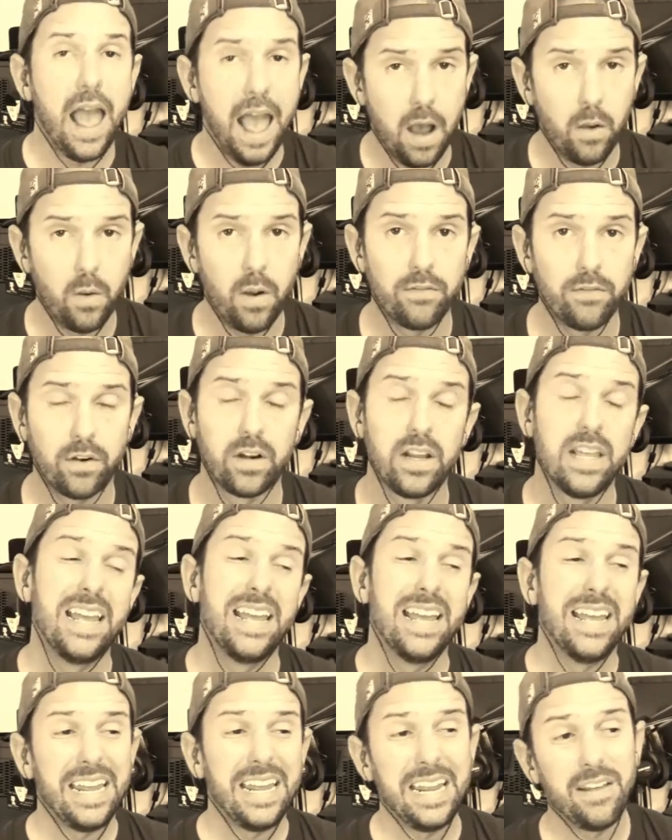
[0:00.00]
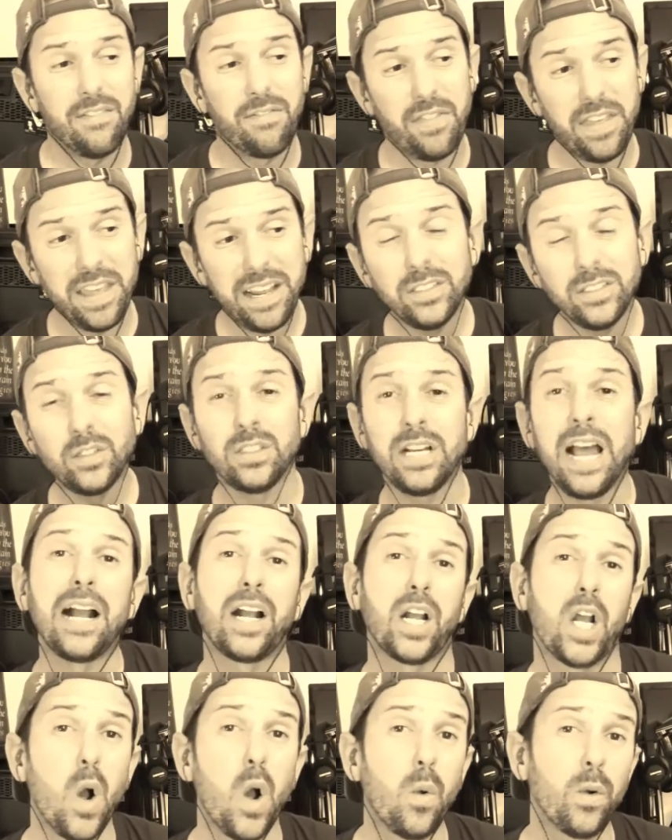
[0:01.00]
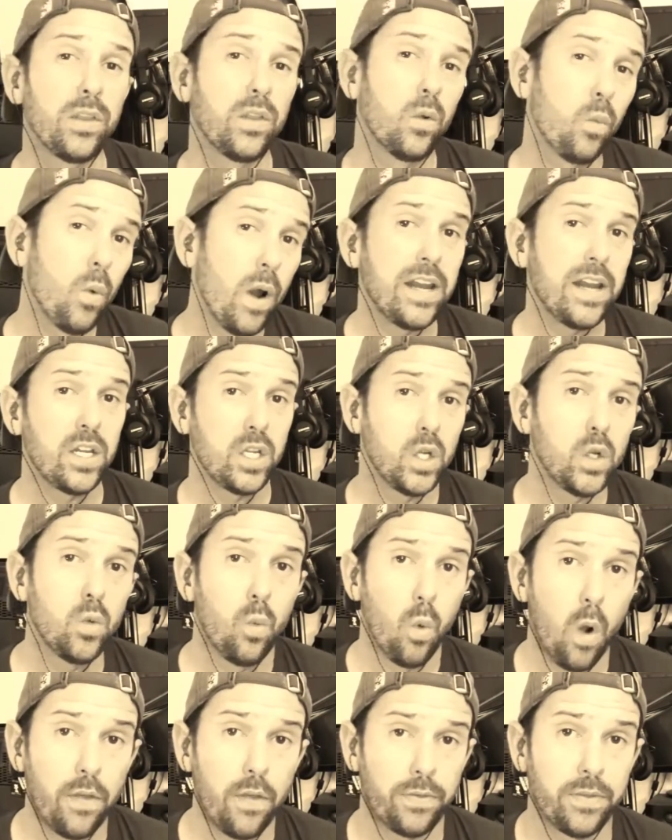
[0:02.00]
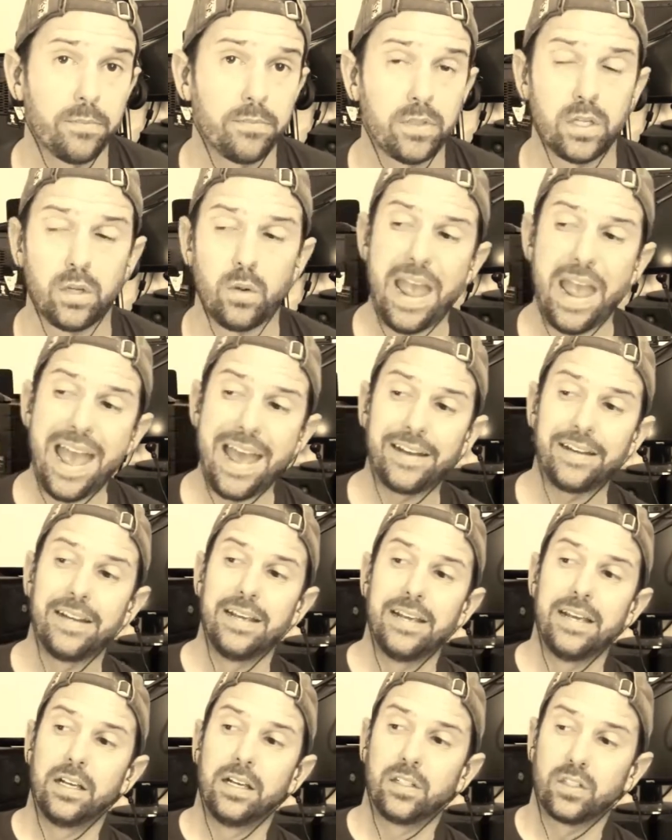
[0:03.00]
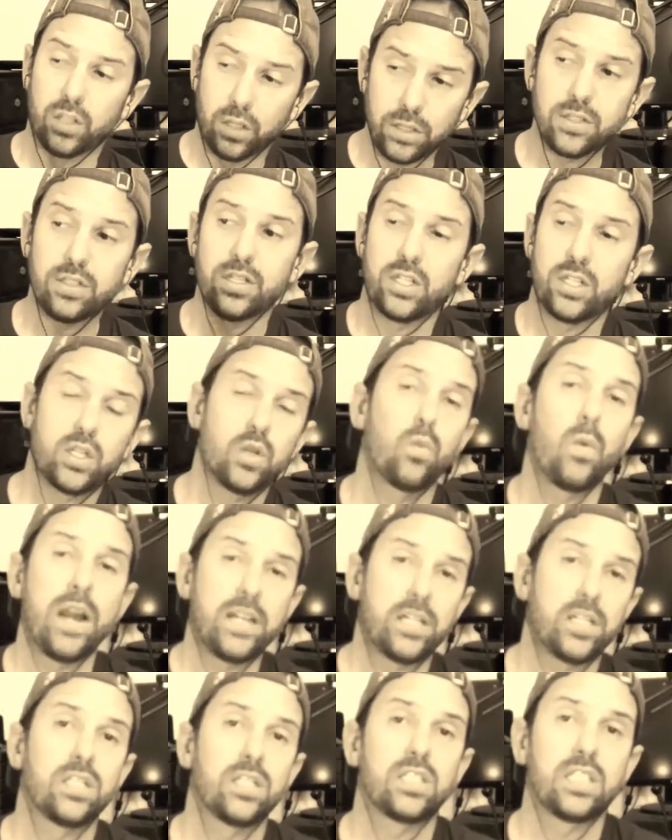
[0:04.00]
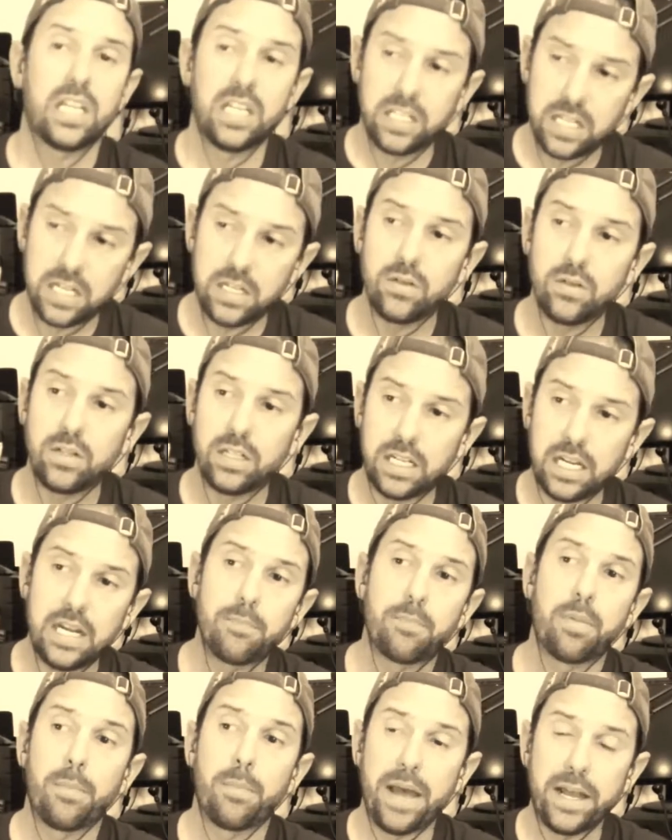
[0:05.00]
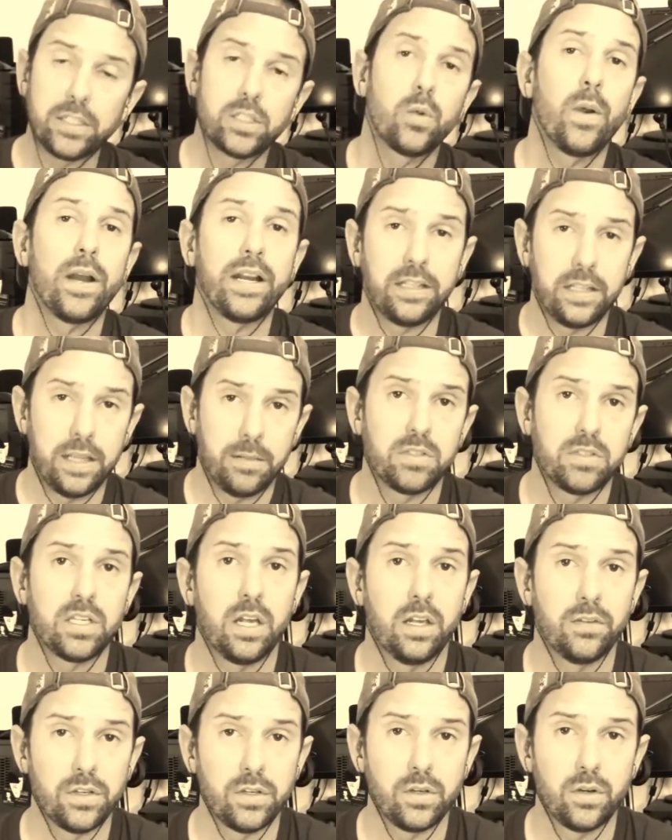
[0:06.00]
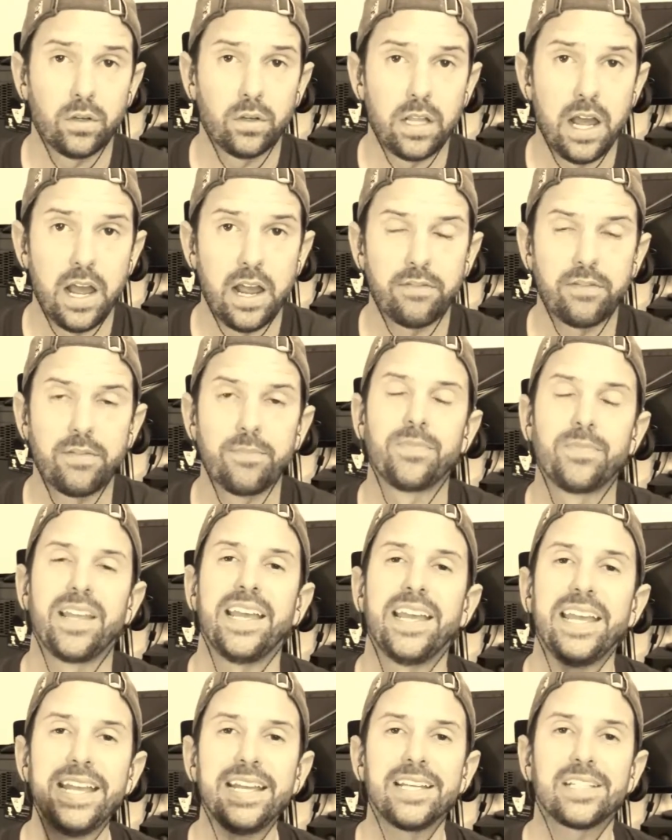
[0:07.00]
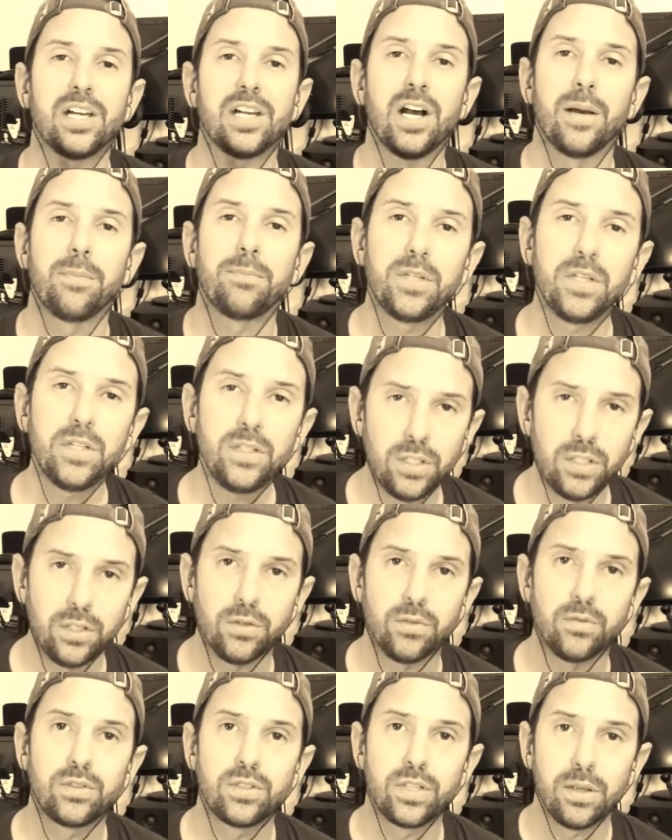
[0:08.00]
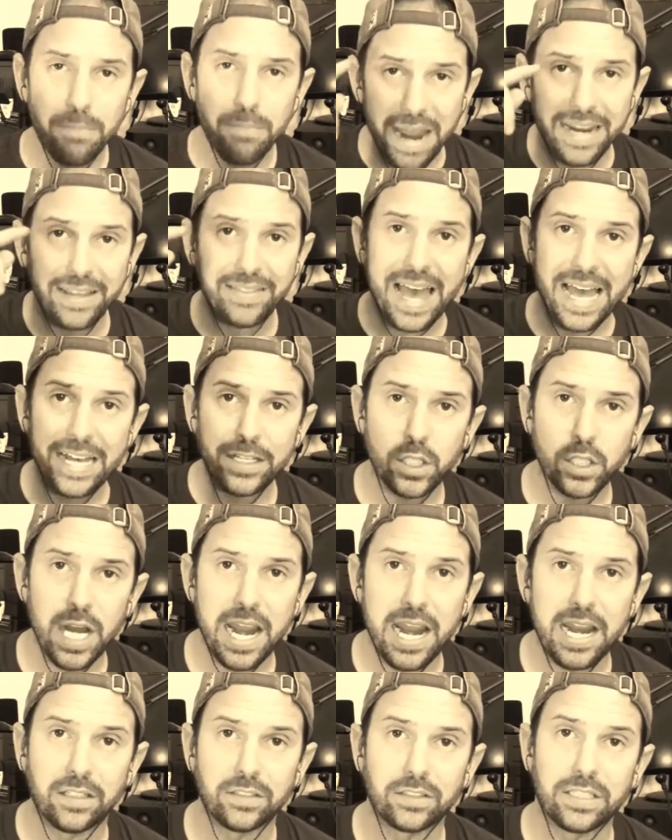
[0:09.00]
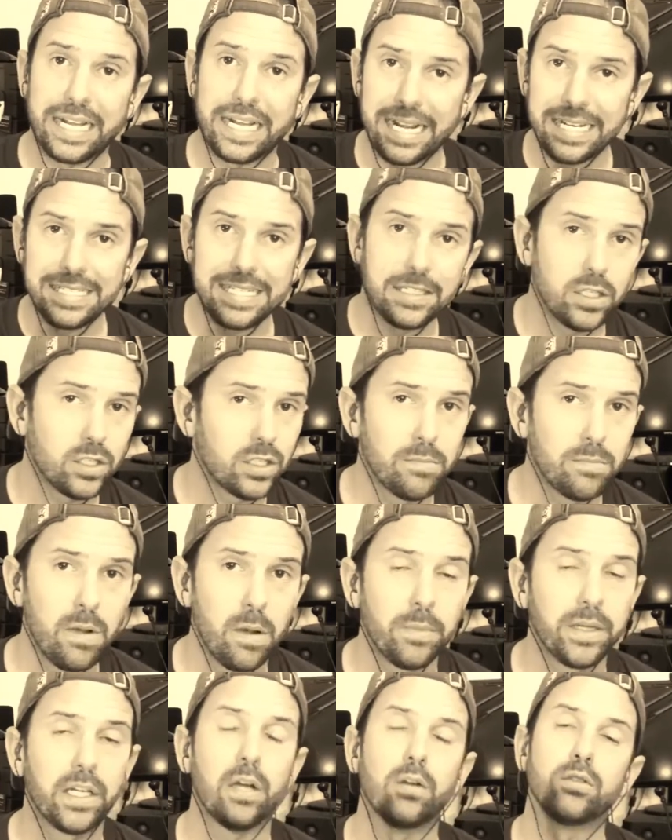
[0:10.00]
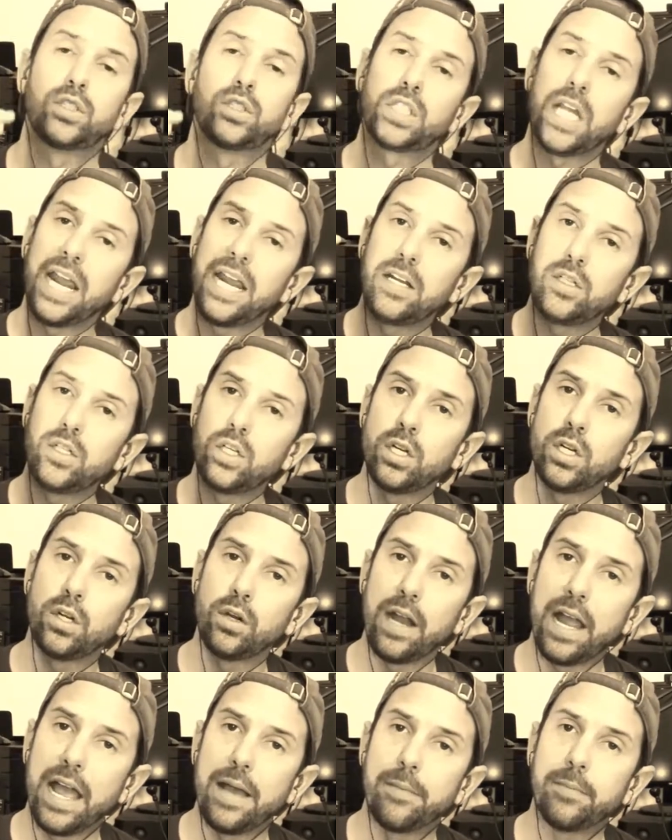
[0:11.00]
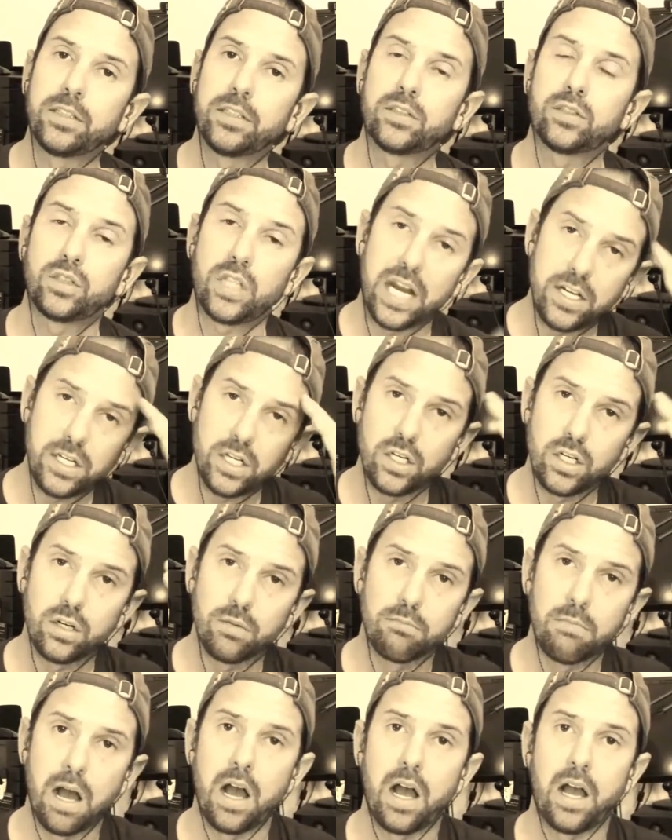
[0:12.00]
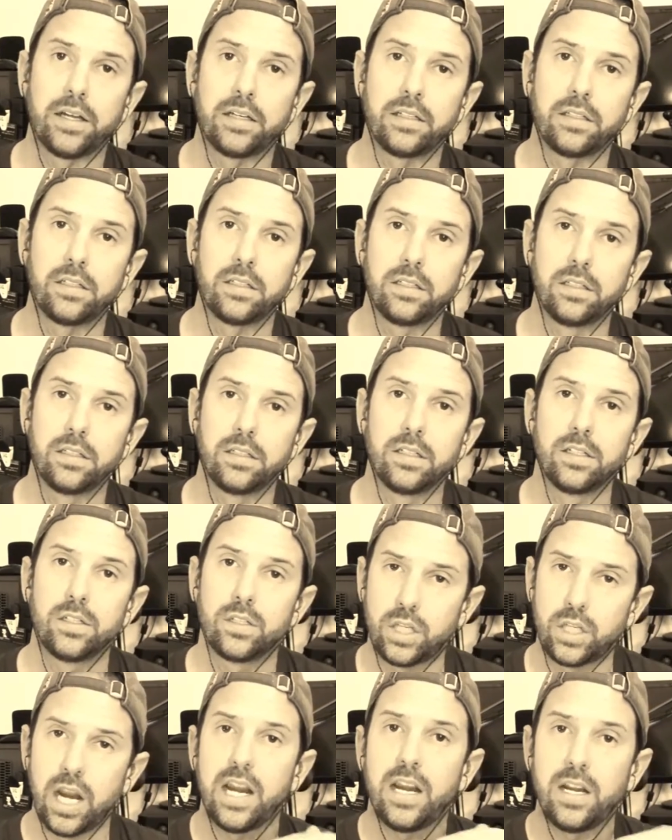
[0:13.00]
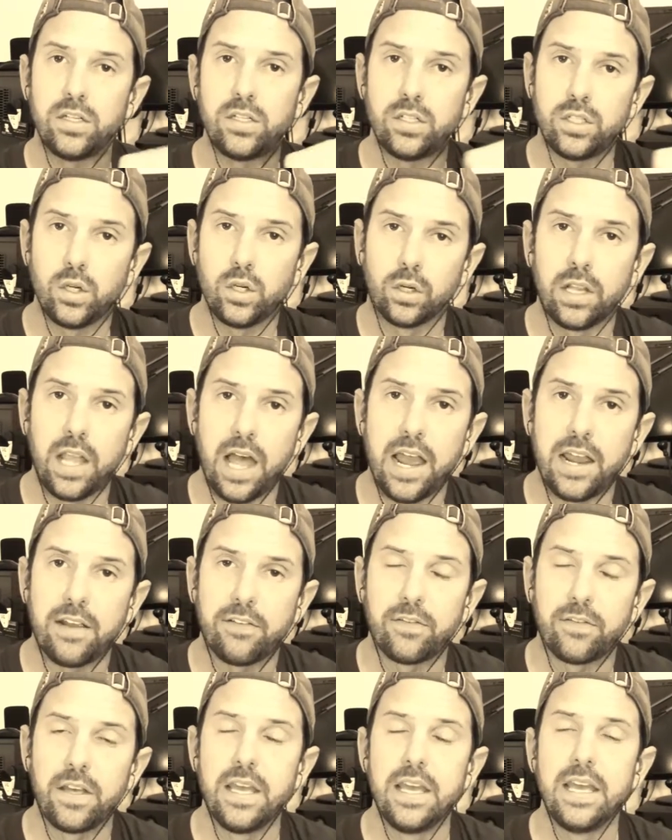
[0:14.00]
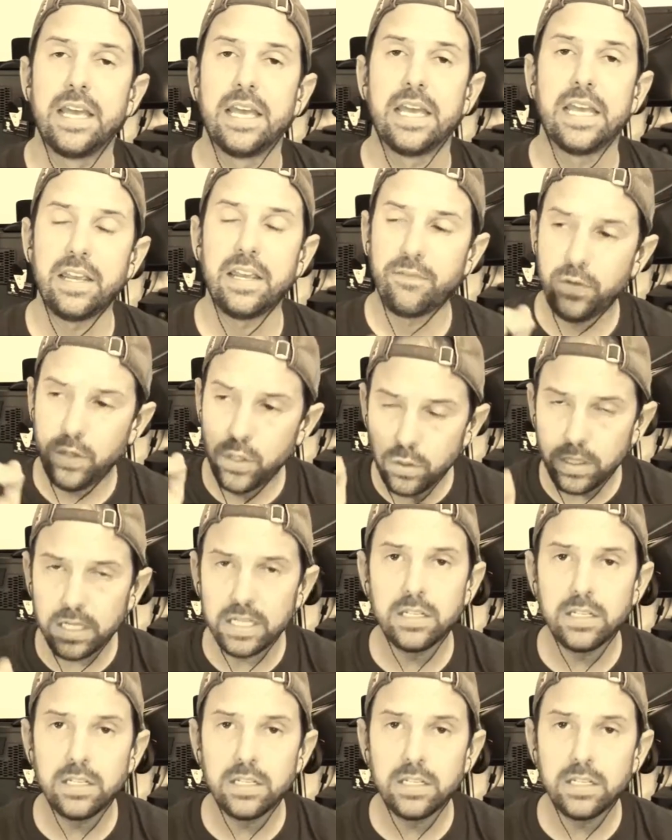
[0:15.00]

However, if things are not going the way you want them to, and certain situations continue to keep perpetuating themselves in your life, it's up to you to make that change. Like I said just a moment ago, changing your habits, changing your mind, change your life. If you